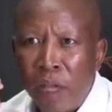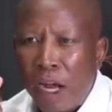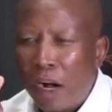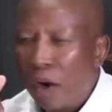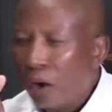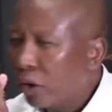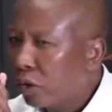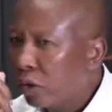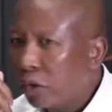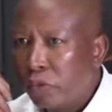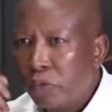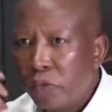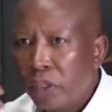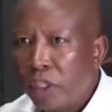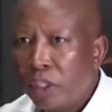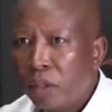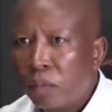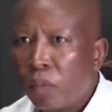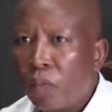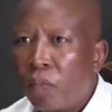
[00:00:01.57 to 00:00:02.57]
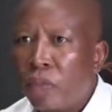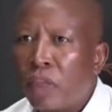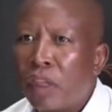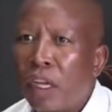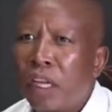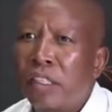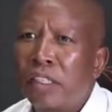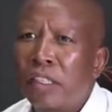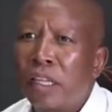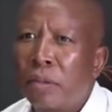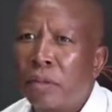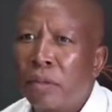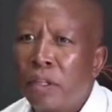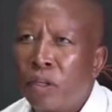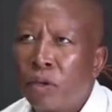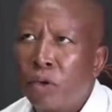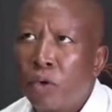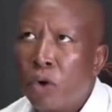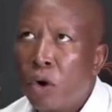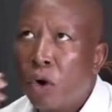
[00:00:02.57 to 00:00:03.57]
a lot of it. There's
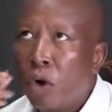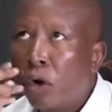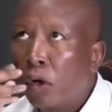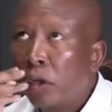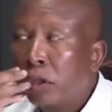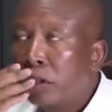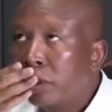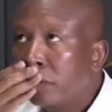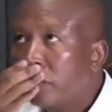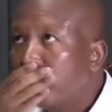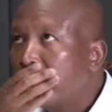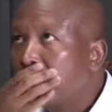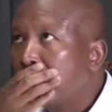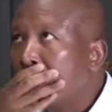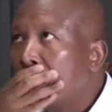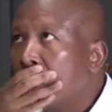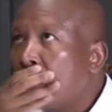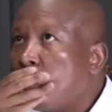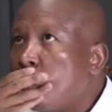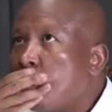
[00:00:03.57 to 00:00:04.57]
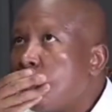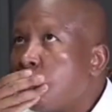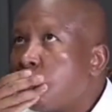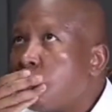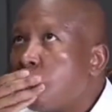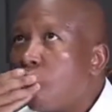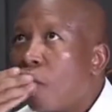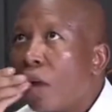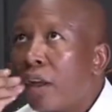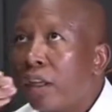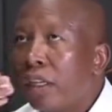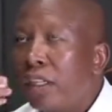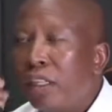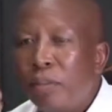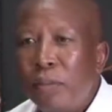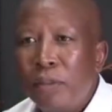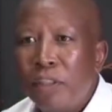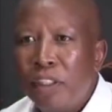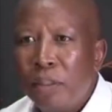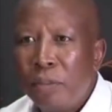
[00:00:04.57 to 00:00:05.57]
something called
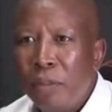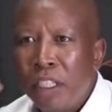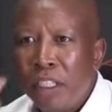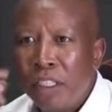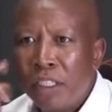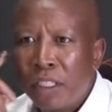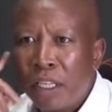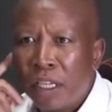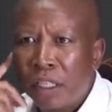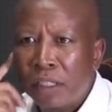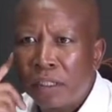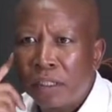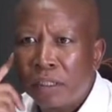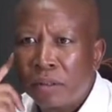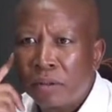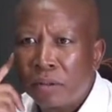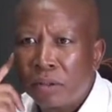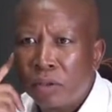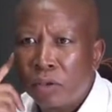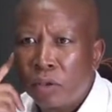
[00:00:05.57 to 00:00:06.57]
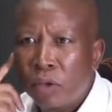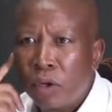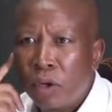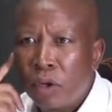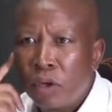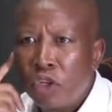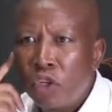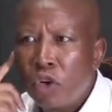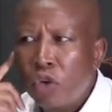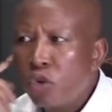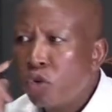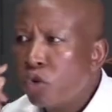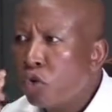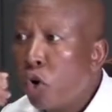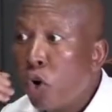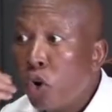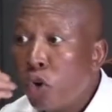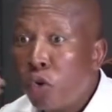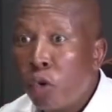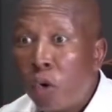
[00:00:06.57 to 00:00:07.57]
deputy ministers. You
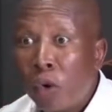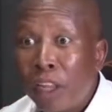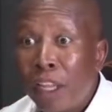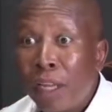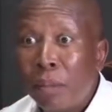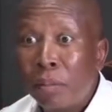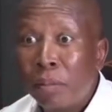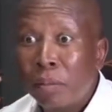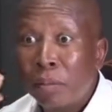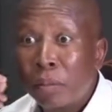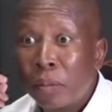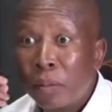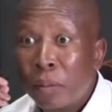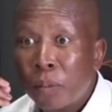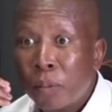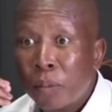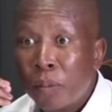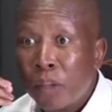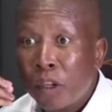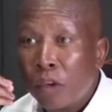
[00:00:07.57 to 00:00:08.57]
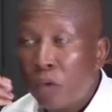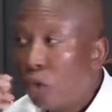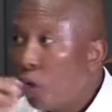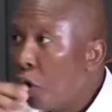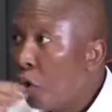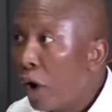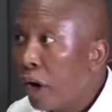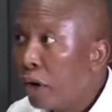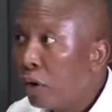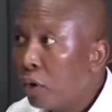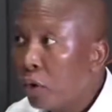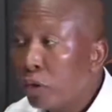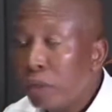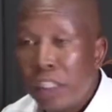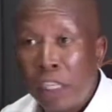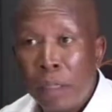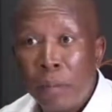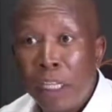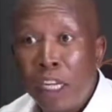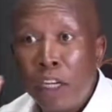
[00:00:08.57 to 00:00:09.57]
don't know them. No one knows
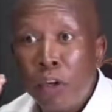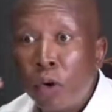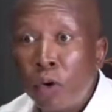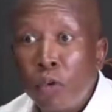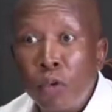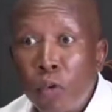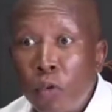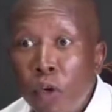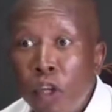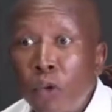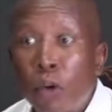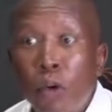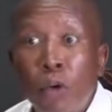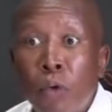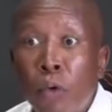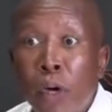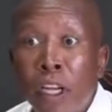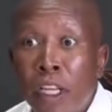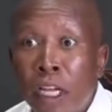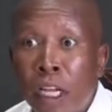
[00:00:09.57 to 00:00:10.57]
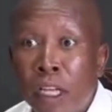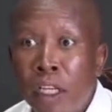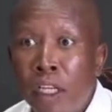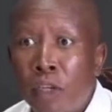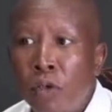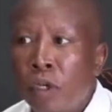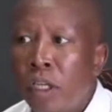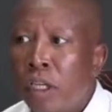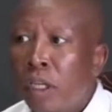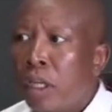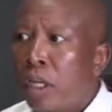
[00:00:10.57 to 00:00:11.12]
them. We don't know what they're doing.